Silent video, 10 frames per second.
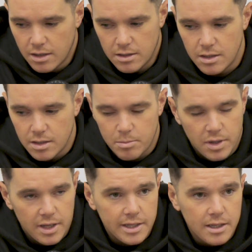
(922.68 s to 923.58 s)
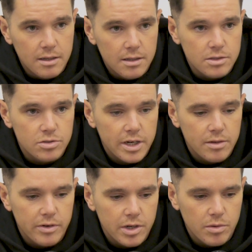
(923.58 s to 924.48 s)
to play and
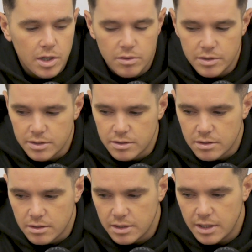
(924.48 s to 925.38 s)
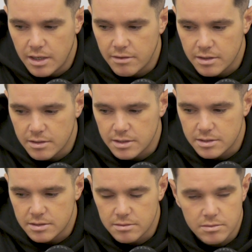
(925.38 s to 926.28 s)
train very well, and I
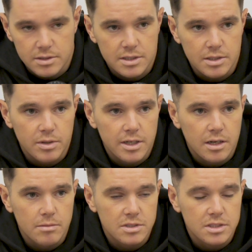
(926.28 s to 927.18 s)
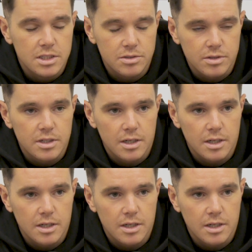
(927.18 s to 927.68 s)
guess we'll see when it comes to January.